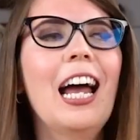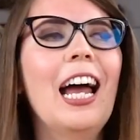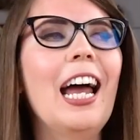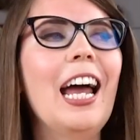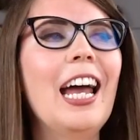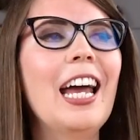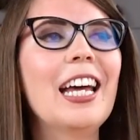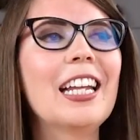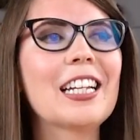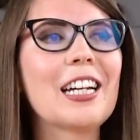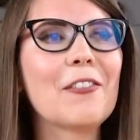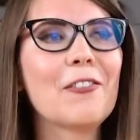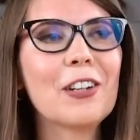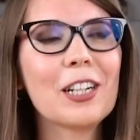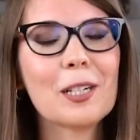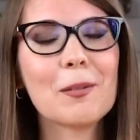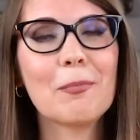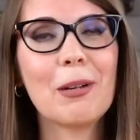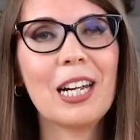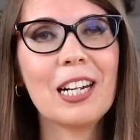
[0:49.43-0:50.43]
And I
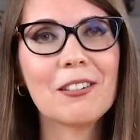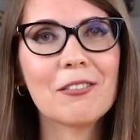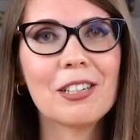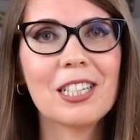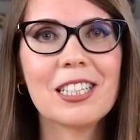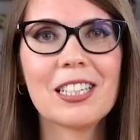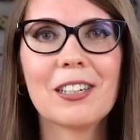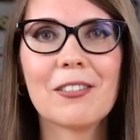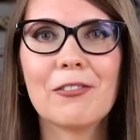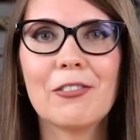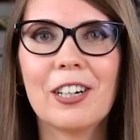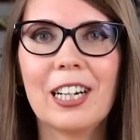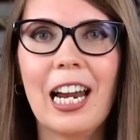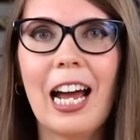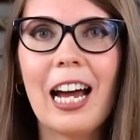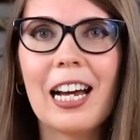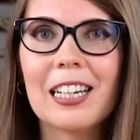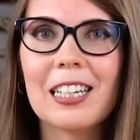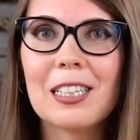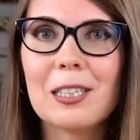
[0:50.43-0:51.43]
think the main reason for
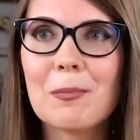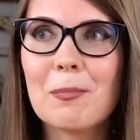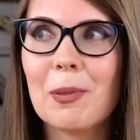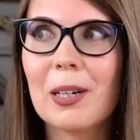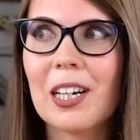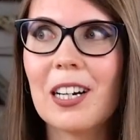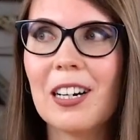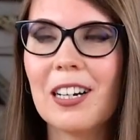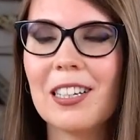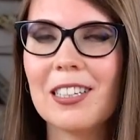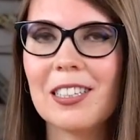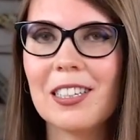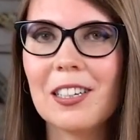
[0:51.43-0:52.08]
that is because,